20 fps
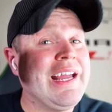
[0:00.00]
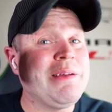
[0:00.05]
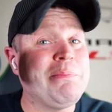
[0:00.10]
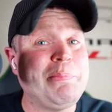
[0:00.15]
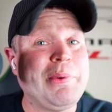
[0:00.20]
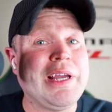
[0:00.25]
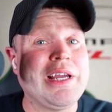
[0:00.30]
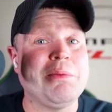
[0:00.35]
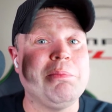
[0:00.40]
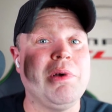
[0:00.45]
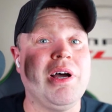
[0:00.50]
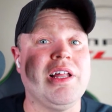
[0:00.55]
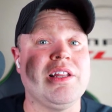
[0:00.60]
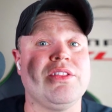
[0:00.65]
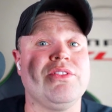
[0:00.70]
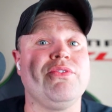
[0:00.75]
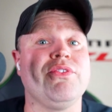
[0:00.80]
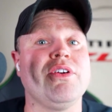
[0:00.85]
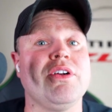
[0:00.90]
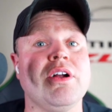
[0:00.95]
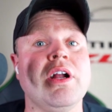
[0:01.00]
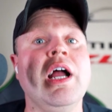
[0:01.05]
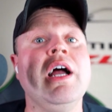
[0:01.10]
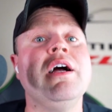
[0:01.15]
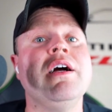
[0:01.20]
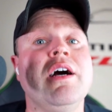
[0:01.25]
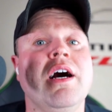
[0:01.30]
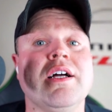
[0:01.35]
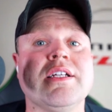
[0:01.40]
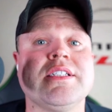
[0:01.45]
big month for
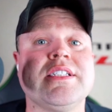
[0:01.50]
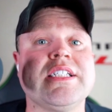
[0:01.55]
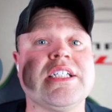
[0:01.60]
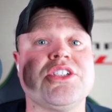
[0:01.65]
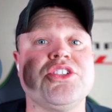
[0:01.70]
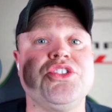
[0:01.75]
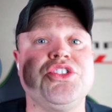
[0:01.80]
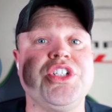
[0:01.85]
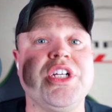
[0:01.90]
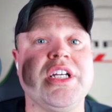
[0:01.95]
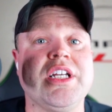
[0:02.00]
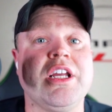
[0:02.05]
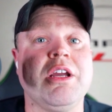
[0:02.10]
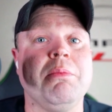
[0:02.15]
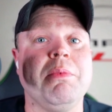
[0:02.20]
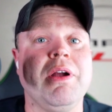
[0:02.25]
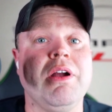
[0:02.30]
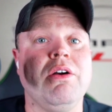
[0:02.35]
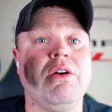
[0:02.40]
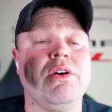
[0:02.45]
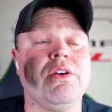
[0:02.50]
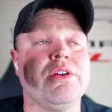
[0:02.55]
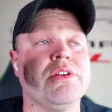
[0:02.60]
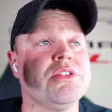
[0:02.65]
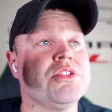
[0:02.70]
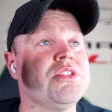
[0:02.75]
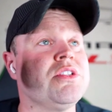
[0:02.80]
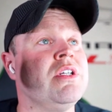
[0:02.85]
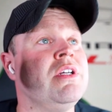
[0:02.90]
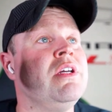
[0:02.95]
uh, six gen Camaro
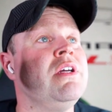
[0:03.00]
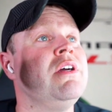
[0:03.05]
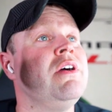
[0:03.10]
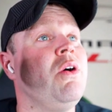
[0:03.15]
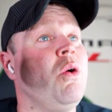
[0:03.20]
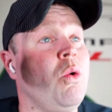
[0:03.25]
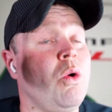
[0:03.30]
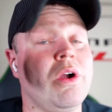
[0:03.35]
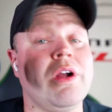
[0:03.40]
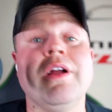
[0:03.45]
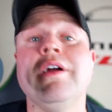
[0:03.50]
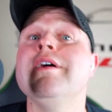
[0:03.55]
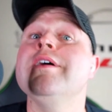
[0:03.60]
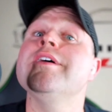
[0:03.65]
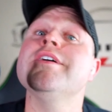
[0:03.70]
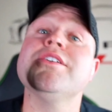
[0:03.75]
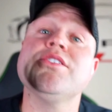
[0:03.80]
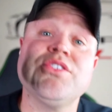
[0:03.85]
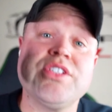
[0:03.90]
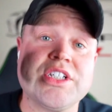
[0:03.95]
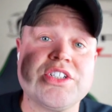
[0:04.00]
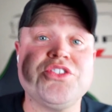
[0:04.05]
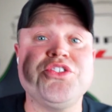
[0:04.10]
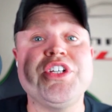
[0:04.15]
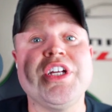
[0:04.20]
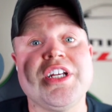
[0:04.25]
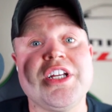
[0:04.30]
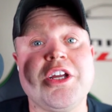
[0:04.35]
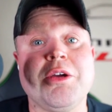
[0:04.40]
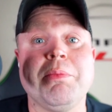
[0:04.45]
owners or six
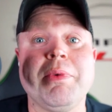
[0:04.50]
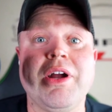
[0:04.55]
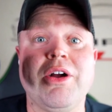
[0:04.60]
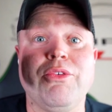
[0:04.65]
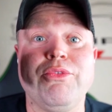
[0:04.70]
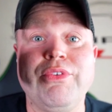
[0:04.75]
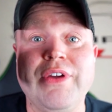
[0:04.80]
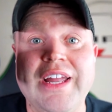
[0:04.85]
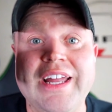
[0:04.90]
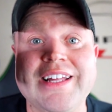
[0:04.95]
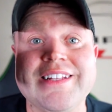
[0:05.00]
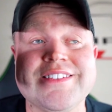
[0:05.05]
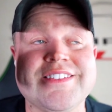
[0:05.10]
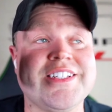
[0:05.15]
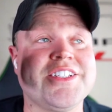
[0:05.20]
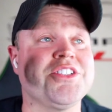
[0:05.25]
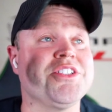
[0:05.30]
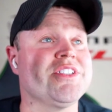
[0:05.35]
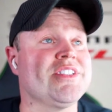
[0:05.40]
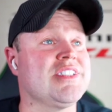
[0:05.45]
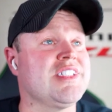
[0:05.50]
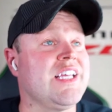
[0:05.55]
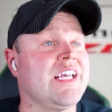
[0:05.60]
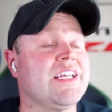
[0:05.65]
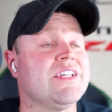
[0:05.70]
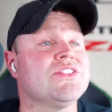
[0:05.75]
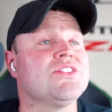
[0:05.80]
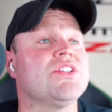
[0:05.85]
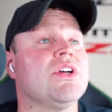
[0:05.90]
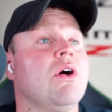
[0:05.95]
gen Camaro fans, I should say.
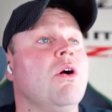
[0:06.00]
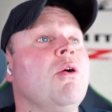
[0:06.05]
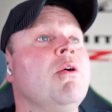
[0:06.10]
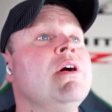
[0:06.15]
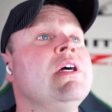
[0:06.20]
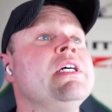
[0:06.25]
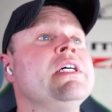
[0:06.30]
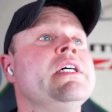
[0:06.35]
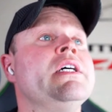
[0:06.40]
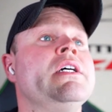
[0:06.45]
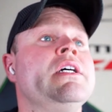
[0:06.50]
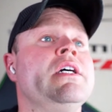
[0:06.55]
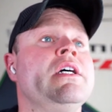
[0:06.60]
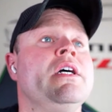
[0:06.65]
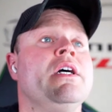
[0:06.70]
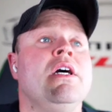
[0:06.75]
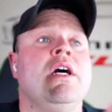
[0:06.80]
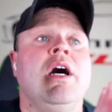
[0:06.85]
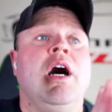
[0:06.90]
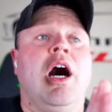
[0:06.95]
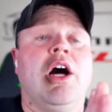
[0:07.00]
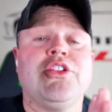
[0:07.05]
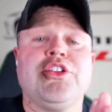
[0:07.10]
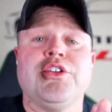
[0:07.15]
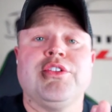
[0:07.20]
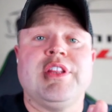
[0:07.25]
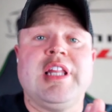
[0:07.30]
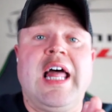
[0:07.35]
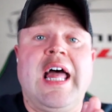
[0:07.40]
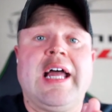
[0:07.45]
So, other
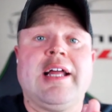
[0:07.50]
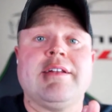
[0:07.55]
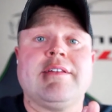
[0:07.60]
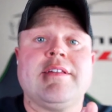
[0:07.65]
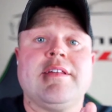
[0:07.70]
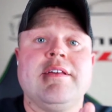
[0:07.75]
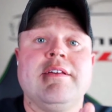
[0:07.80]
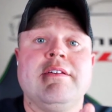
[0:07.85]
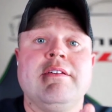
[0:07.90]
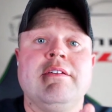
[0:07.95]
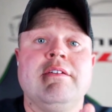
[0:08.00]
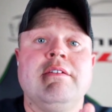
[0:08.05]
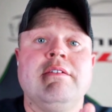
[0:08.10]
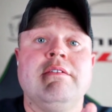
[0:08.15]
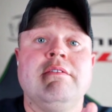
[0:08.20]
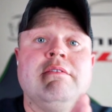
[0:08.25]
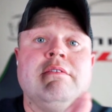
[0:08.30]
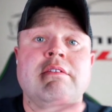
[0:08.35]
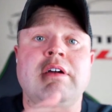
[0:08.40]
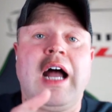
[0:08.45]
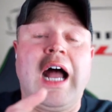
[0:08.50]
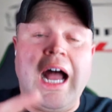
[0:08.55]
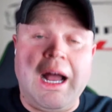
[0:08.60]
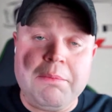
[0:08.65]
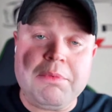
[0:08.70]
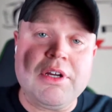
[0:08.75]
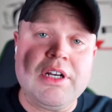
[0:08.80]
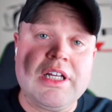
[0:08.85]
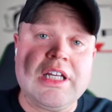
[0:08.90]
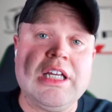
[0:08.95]
than that, I'm
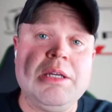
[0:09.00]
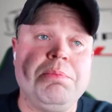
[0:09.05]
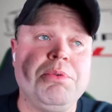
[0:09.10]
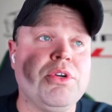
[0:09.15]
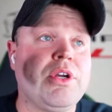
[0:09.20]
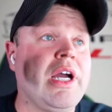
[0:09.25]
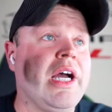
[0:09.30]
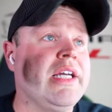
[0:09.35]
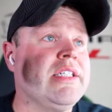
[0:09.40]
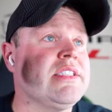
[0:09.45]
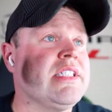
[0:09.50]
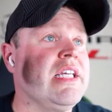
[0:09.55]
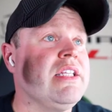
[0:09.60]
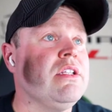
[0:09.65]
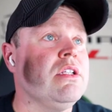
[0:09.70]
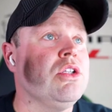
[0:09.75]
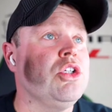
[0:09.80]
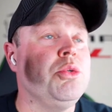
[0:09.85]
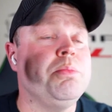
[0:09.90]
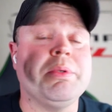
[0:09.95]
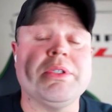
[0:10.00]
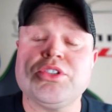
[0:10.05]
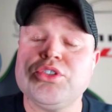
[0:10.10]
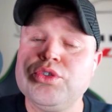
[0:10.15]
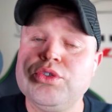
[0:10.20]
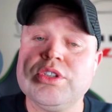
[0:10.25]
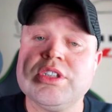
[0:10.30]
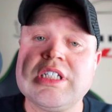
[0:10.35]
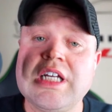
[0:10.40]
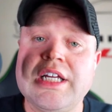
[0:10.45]
going to keep you guys in the loop. As
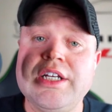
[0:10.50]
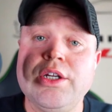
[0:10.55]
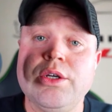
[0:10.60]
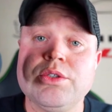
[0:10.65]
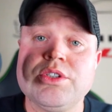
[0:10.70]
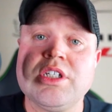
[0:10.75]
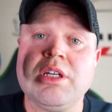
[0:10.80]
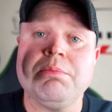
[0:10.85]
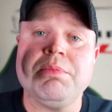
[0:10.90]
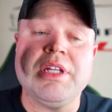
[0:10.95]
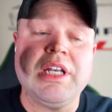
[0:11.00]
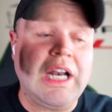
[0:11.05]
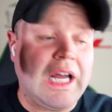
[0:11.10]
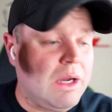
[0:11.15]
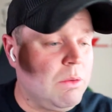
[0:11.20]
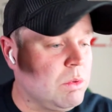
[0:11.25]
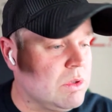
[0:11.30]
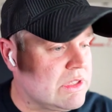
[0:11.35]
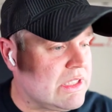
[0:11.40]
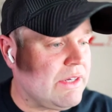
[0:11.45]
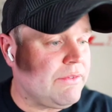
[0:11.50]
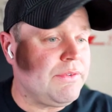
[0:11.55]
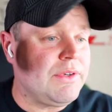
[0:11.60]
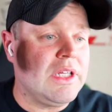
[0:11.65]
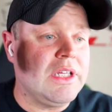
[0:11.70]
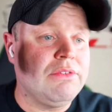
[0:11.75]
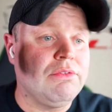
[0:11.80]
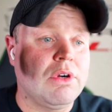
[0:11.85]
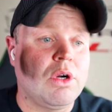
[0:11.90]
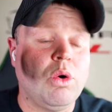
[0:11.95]
soon as I know something, I will
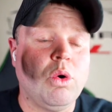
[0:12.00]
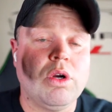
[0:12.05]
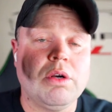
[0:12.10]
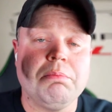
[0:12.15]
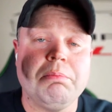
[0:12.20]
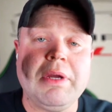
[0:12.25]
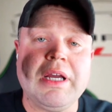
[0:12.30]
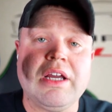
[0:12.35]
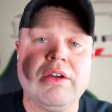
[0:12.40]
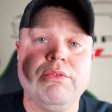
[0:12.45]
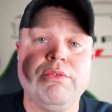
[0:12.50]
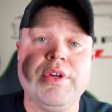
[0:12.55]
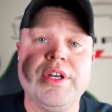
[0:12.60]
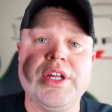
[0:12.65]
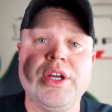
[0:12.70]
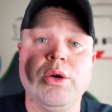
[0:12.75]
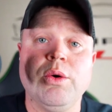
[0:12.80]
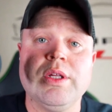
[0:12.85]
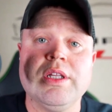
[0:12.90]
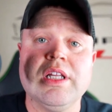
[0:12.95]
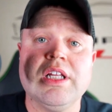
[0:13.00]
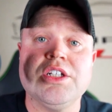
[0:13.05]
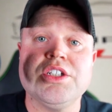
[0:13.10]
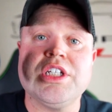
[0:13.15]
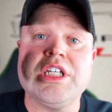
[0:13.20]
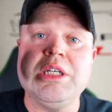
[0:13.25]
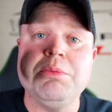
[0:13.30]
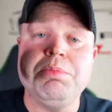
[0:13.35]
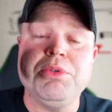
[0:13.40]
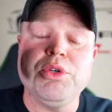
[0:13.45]
definitely record and make a video and let
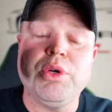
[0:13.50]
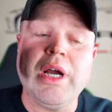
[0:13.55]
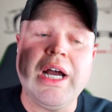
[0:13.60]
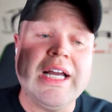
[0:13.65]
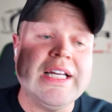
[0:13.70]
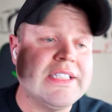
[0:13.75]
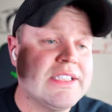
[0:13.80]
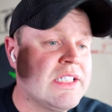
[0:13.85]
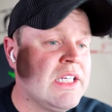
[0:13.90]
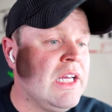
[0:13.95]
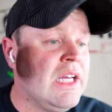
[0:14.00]
keep you guys